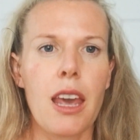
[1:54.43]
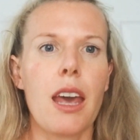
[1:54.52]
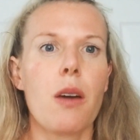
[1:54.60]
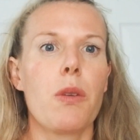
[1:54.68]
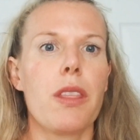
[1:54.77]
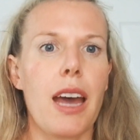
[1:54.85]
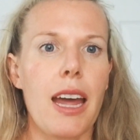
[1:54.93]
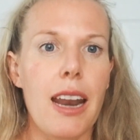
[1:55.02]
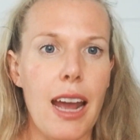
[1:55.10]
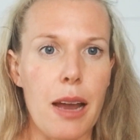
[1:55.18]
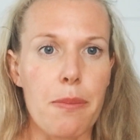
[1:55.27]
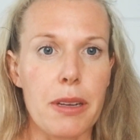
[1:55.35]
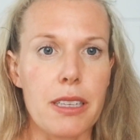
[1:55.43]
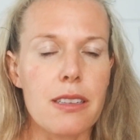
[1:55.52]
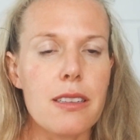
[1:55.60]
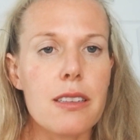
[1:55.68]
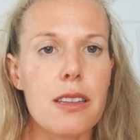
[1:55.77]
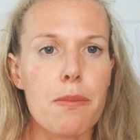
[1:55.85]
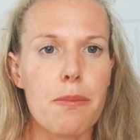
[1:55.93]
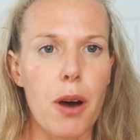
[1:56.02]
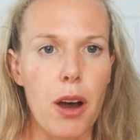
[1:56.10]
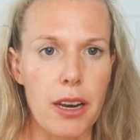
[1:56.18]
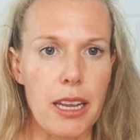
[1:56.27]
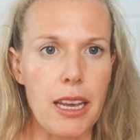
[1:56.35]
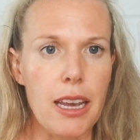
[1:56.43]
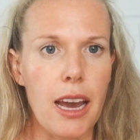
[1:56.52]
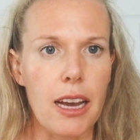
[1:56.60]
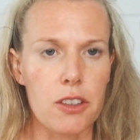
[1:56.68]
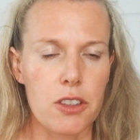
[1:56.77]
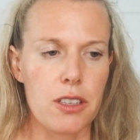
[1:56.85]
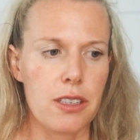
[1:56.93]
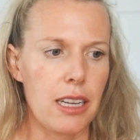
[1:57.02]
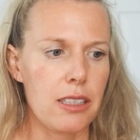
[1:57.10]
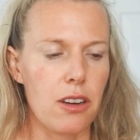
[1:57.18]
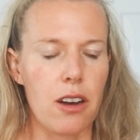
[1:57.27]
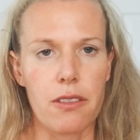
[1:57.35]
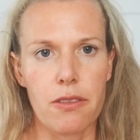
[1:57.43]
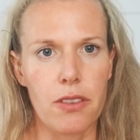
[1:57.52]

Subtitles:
When that happens, the body actually sets off